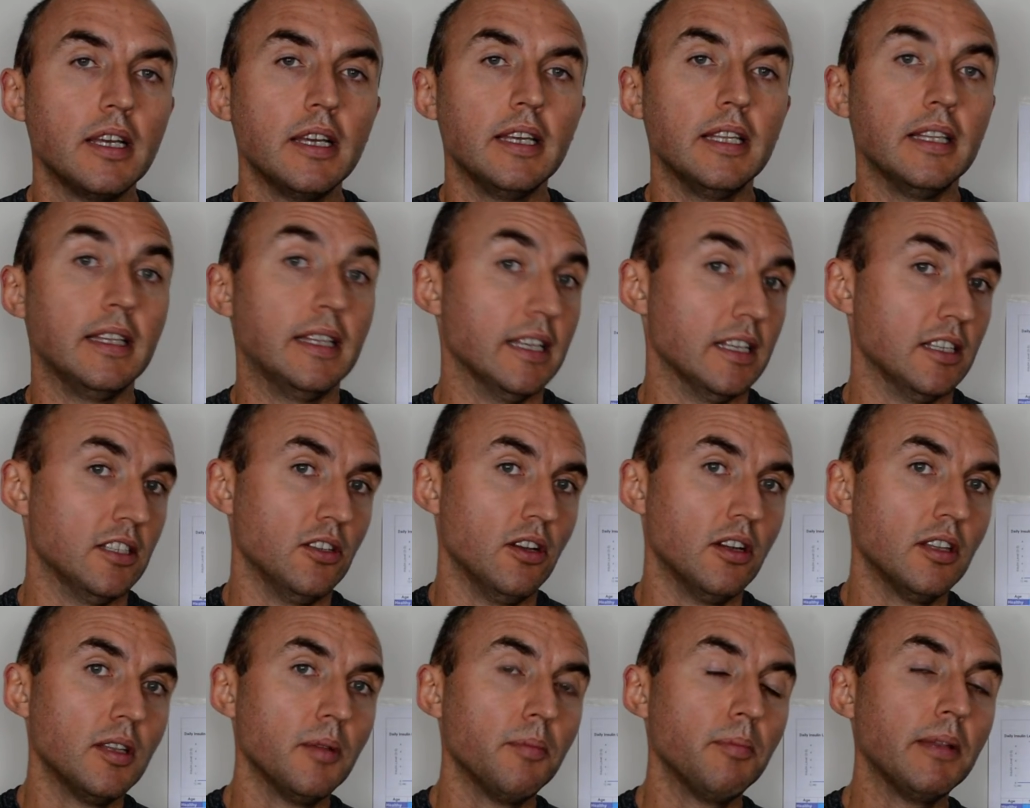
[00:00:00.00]
It does
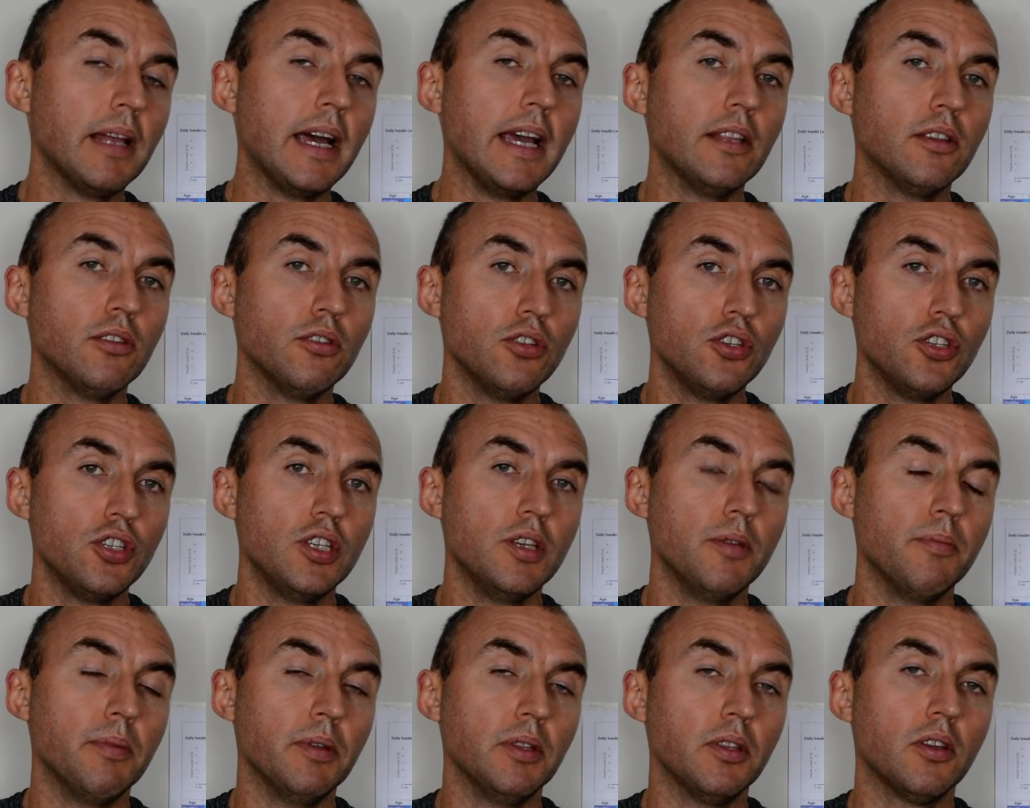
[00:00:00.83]
not apply to
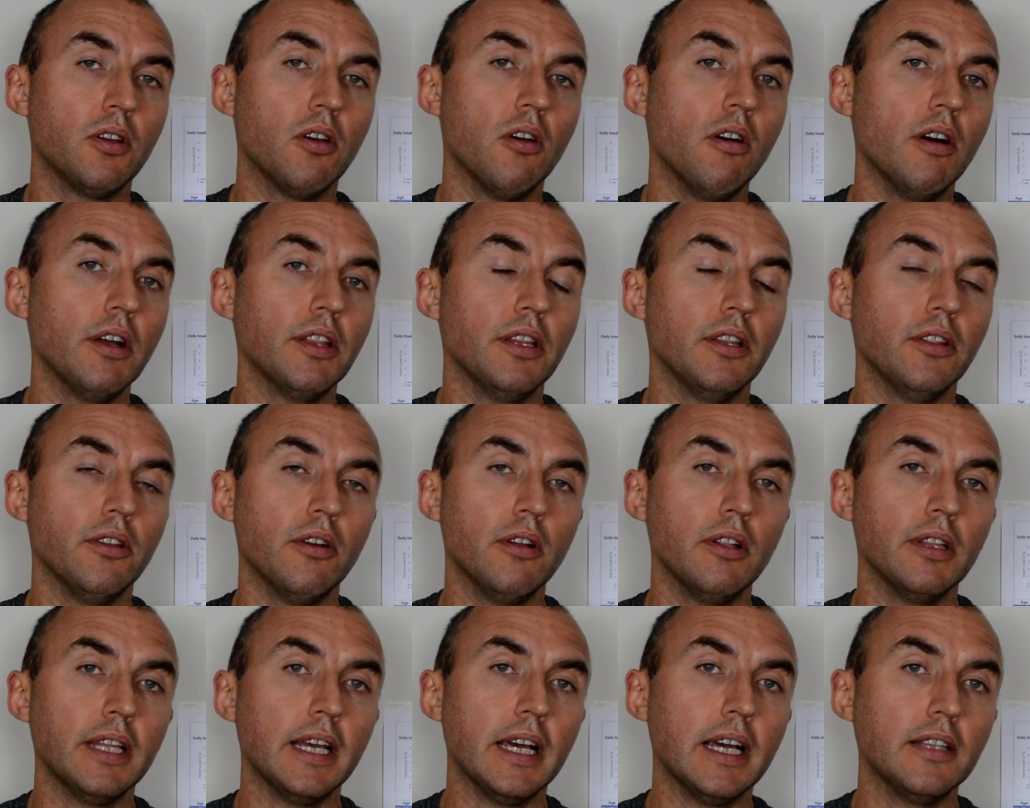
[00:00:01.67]
sheep and goat and
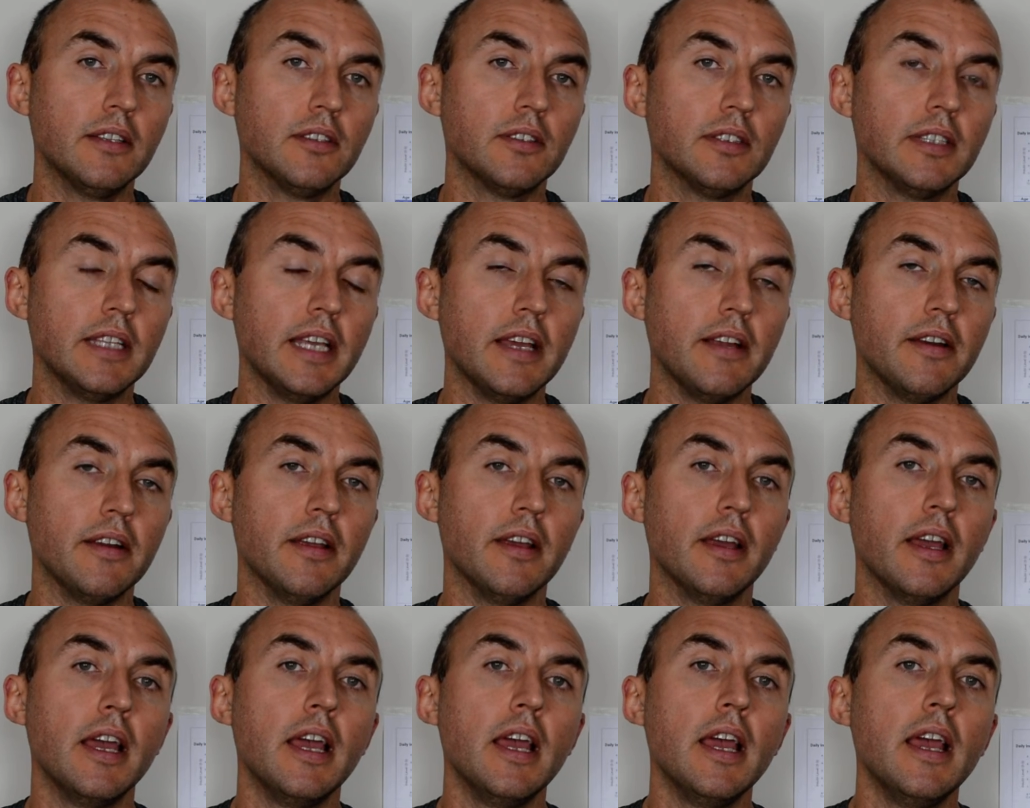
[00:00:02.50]
all the other
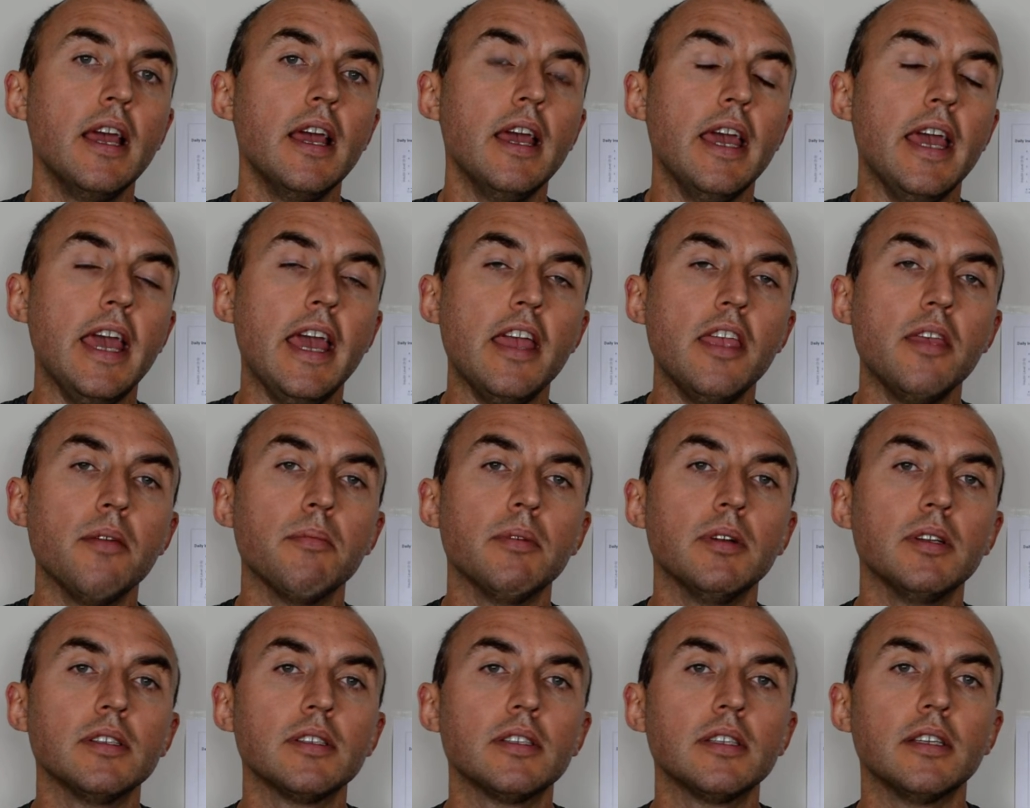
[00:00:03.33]
dairy
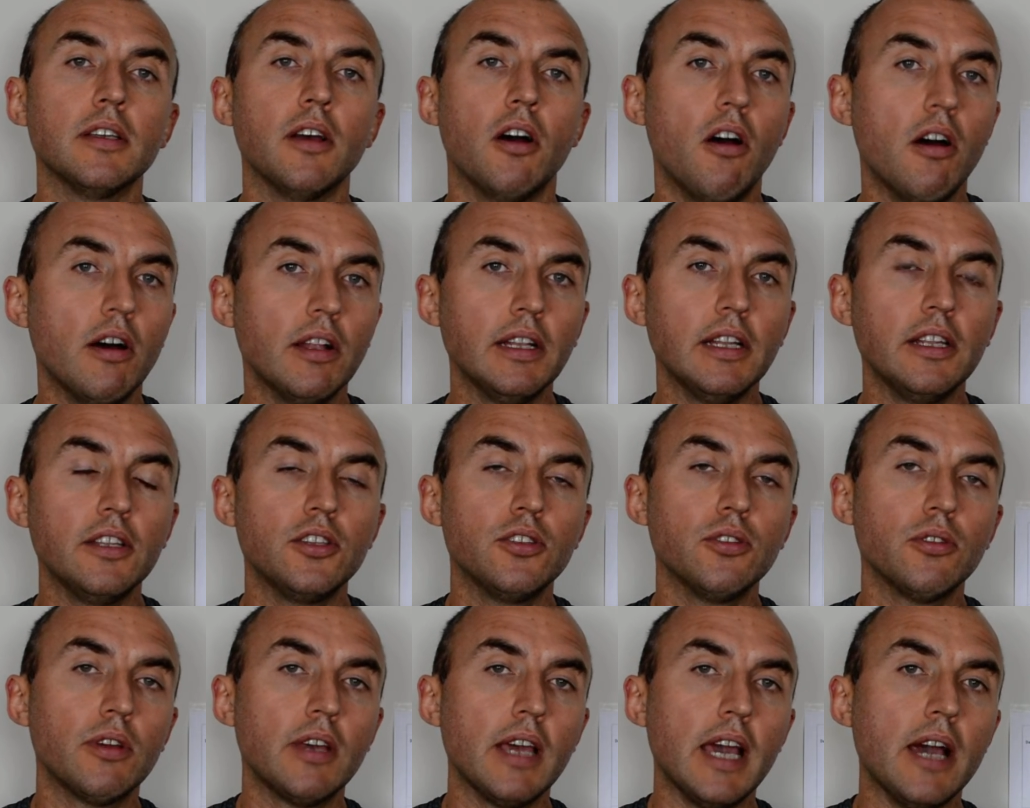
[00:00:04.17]
animals, only
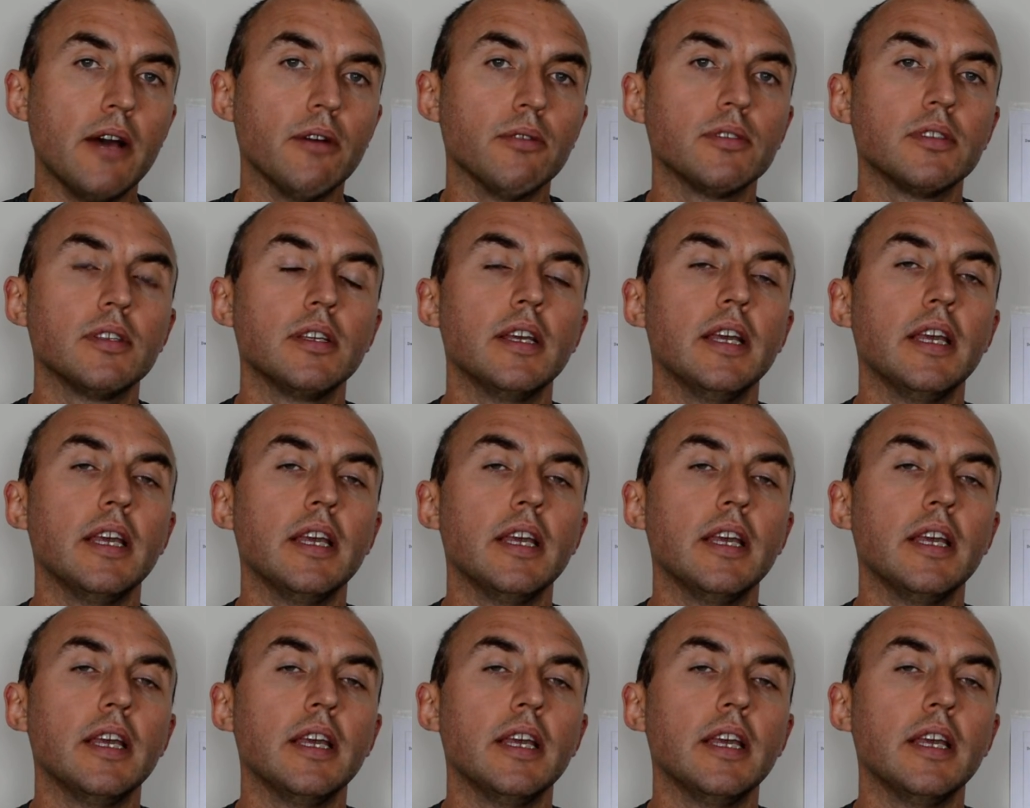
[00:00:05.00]
to cows.